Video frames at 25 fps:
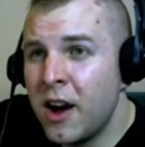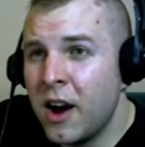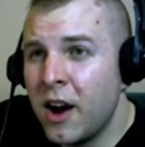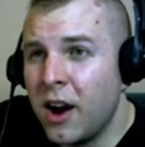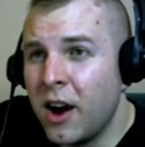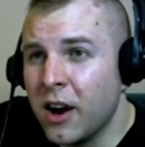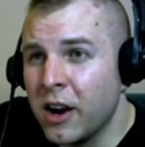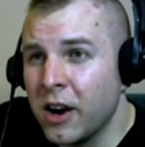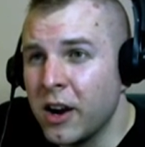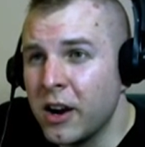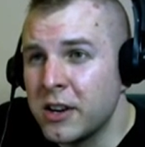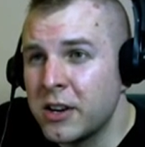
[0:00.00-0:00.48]

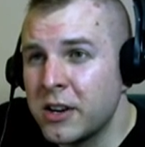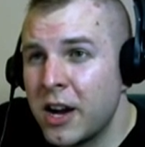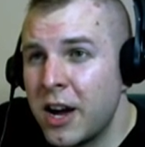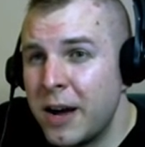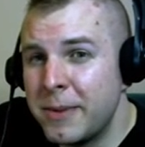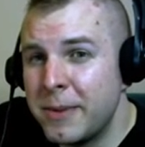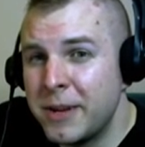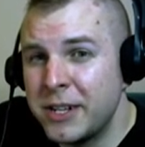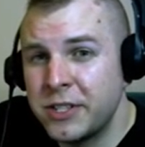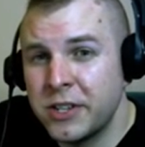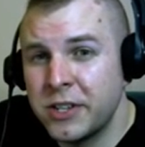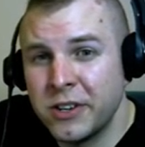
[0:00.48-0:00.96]
Our
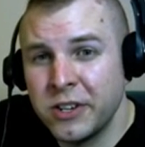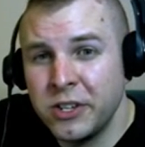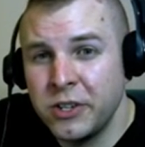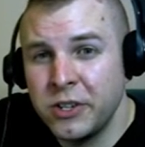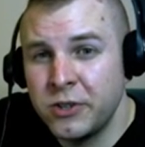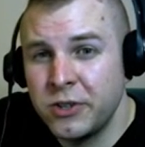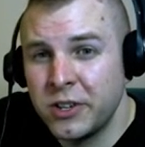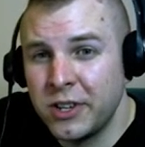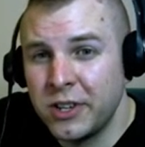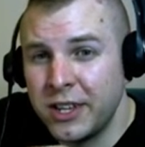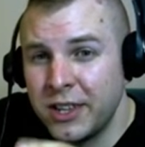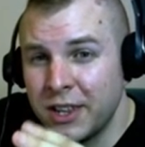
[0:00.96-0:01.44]
comments are
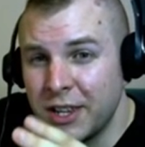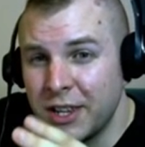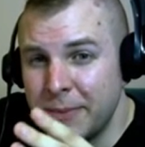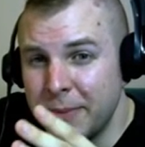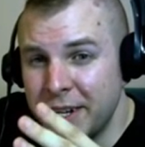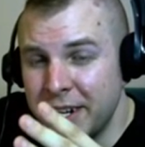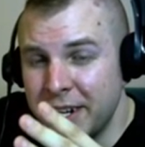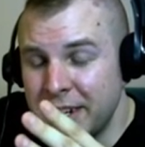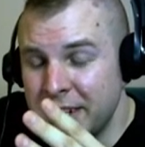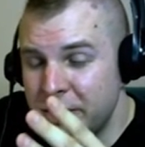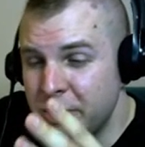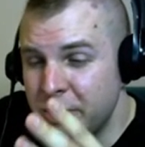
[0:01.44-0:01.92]
usually
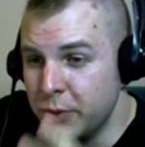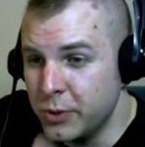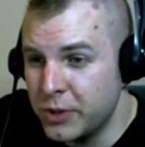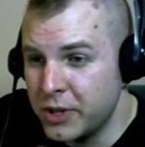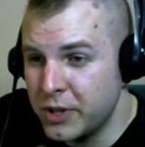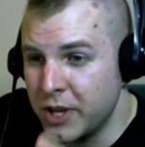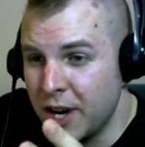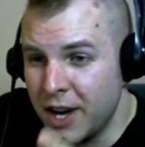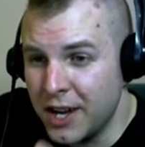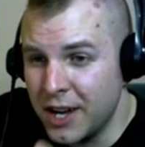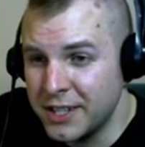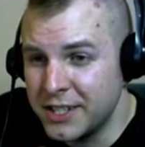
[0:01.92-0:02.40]
limited to
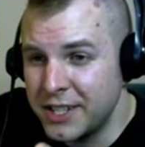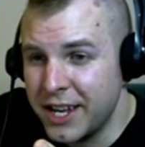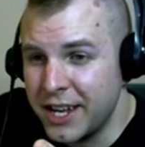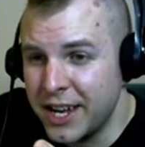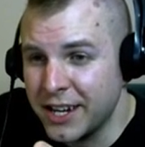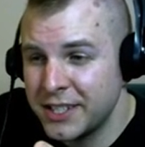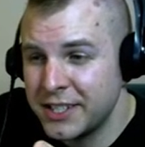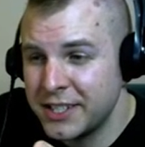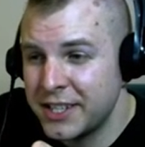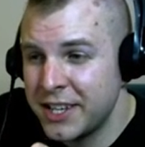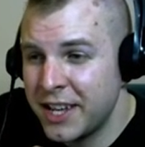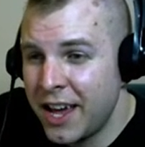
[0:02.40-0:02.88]

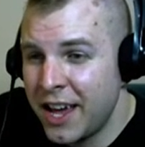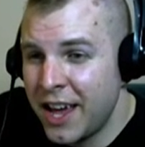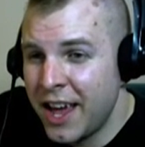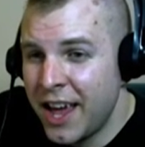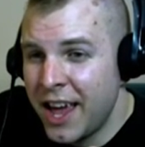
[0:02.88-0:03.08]
context.